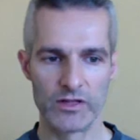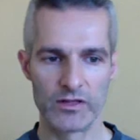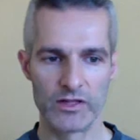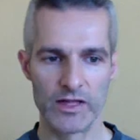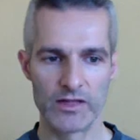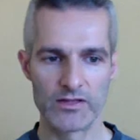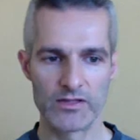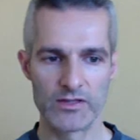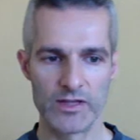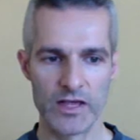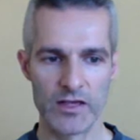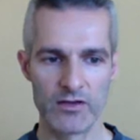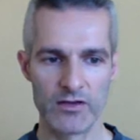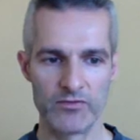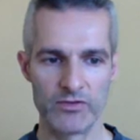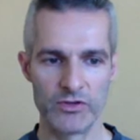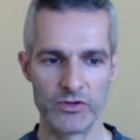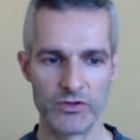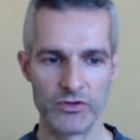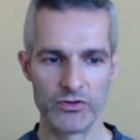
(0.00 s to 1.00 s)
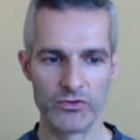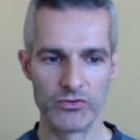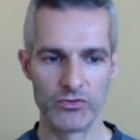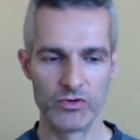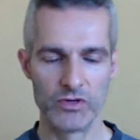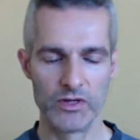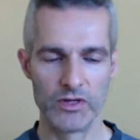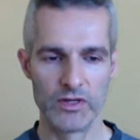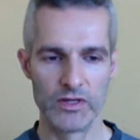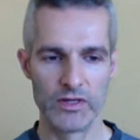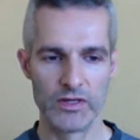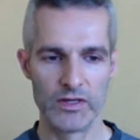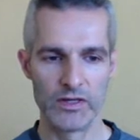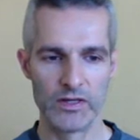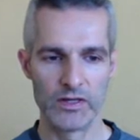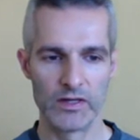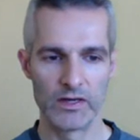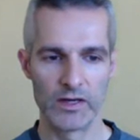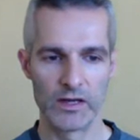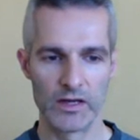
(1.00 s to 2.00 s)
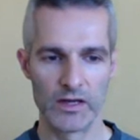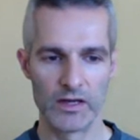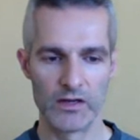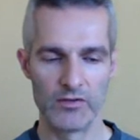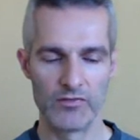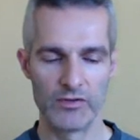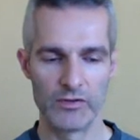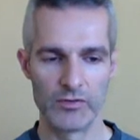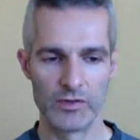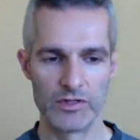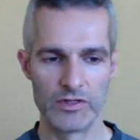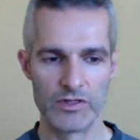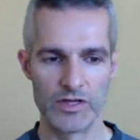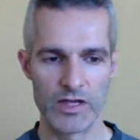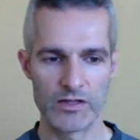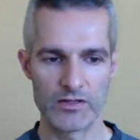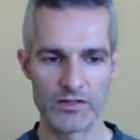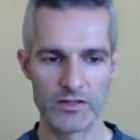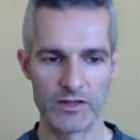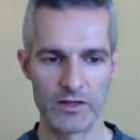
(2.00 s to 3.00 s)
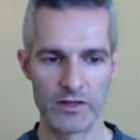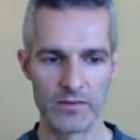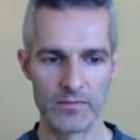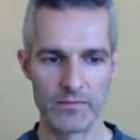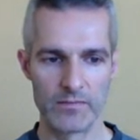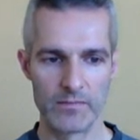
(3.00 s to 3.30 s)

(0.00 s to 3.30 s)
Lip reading: let's say, if you ingest it.